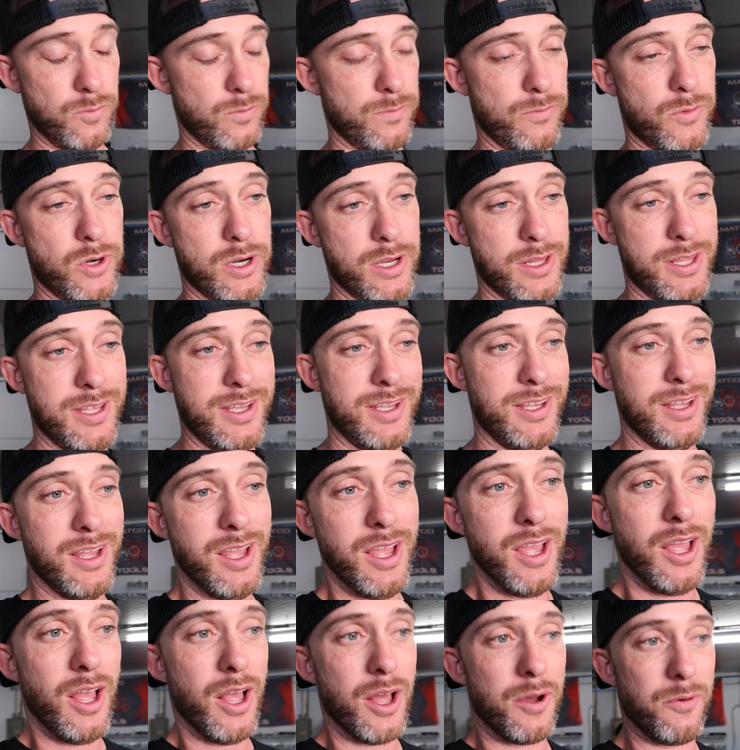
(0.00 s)

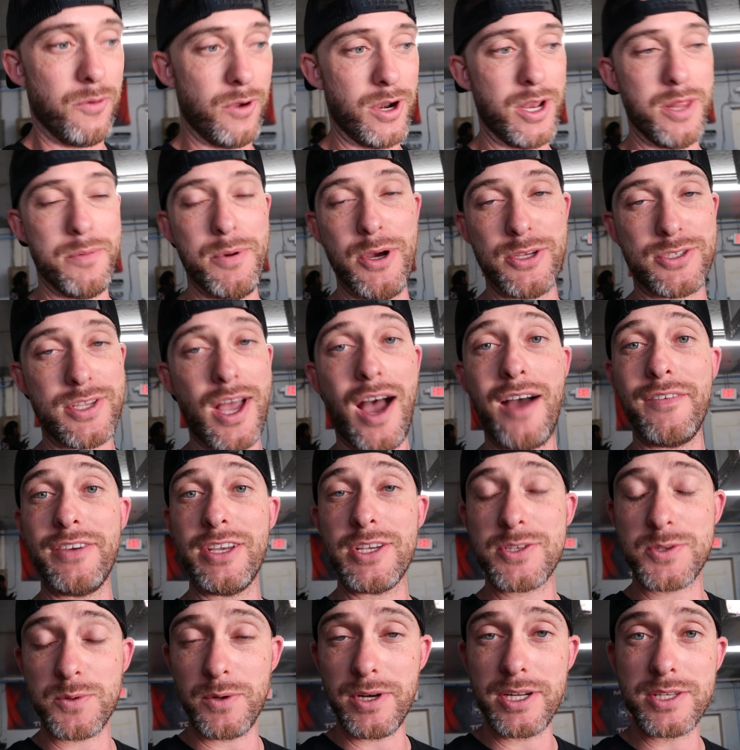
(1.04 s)
One of the most
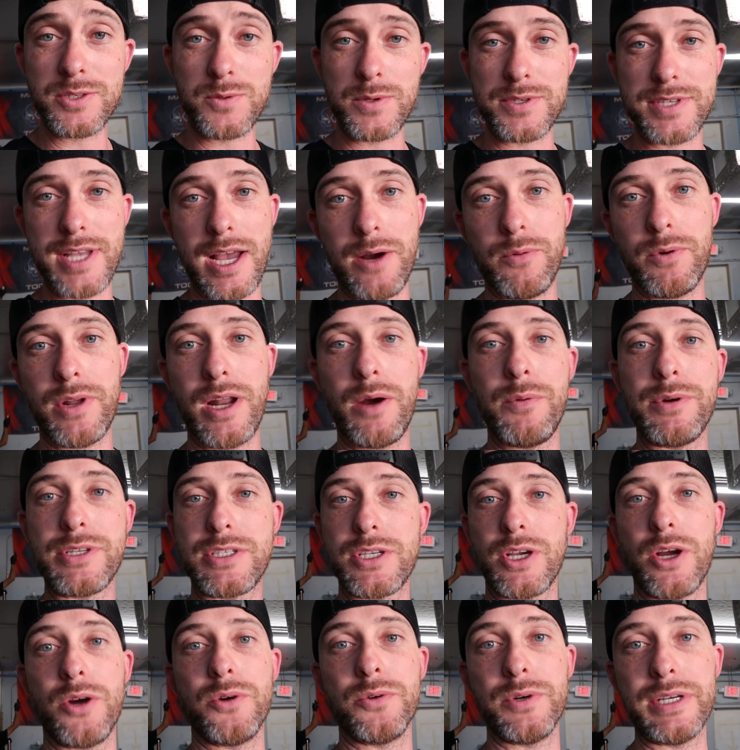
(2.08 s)
obvious ones was that when I went
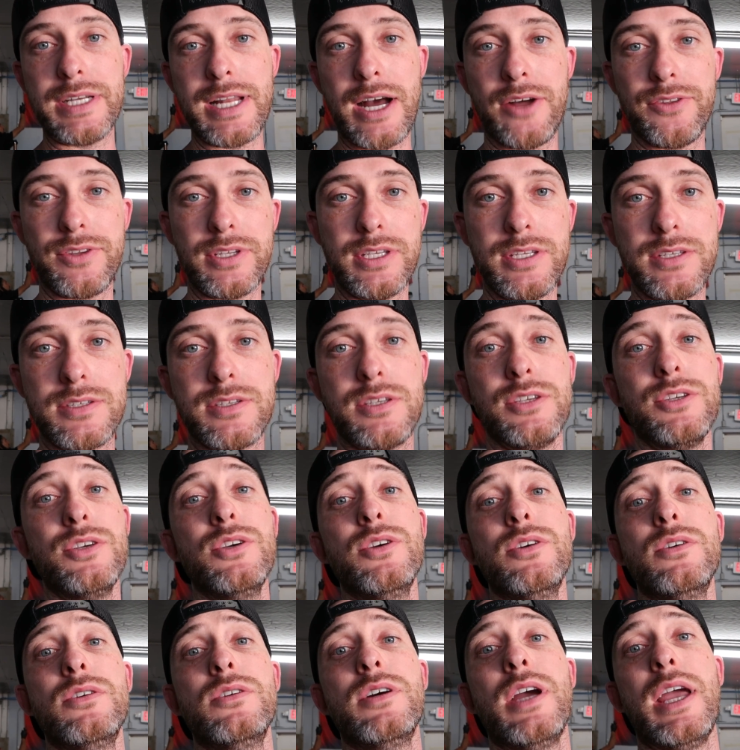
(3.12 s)
to go read out the
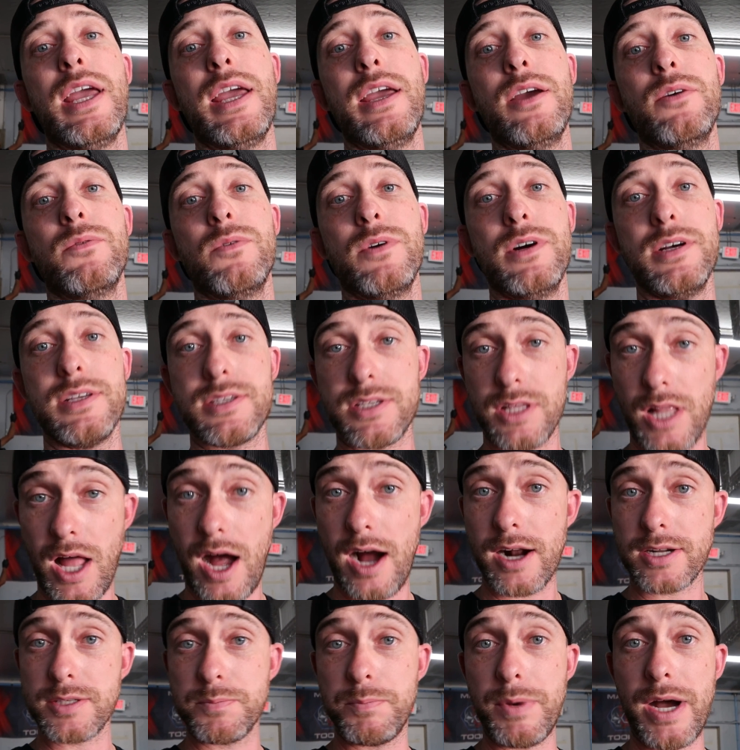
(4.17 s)
ECU, it was
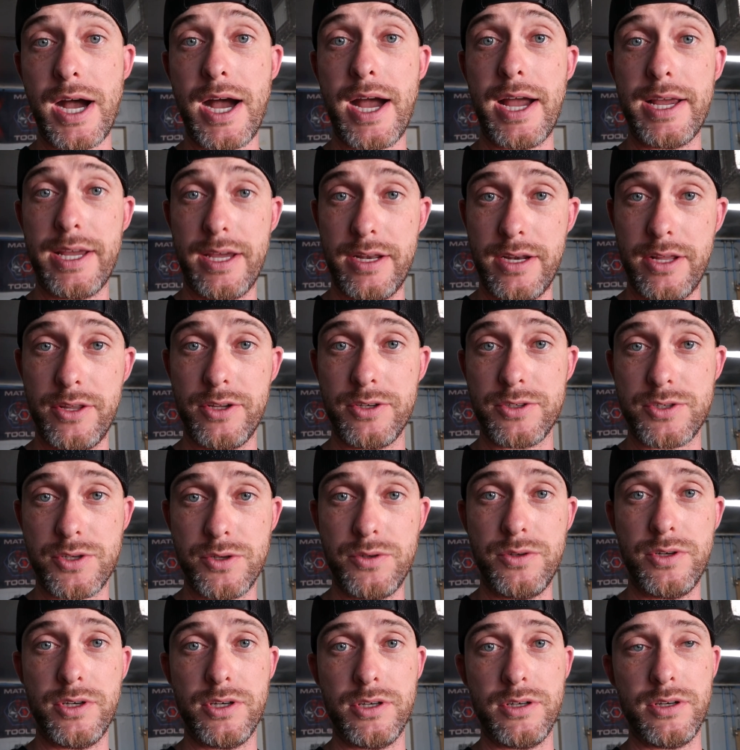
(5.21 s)
locked by another
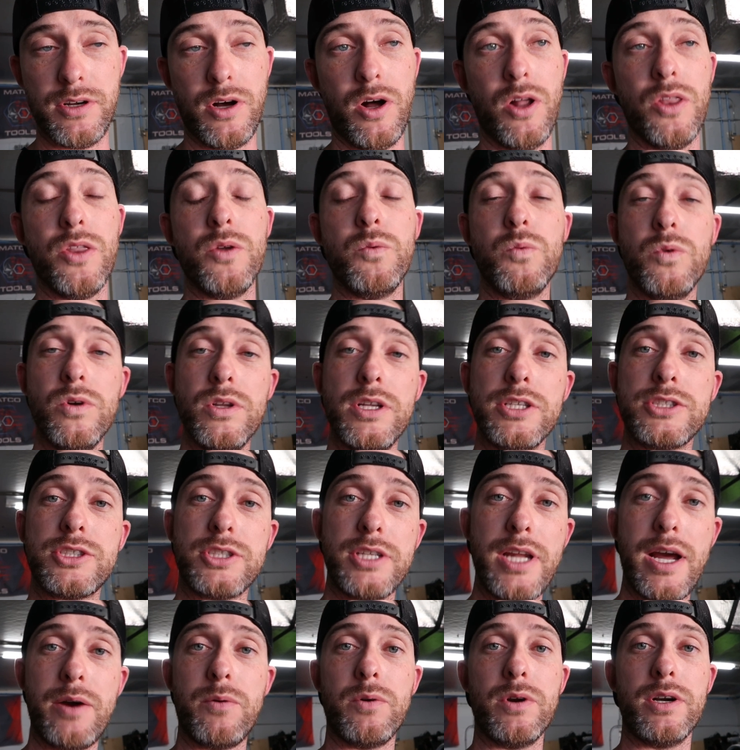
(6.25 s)
tuner on the Woolwich
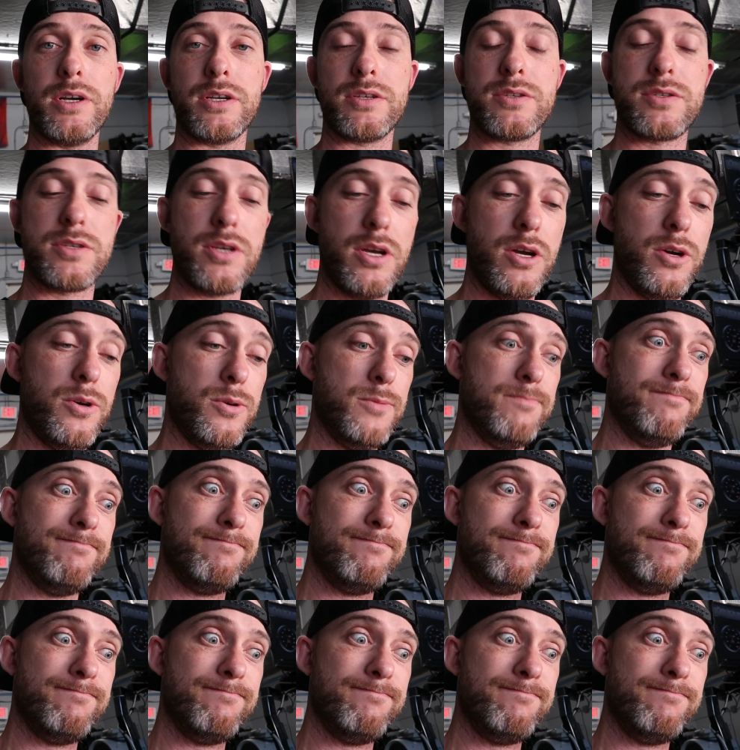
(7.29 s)
network. So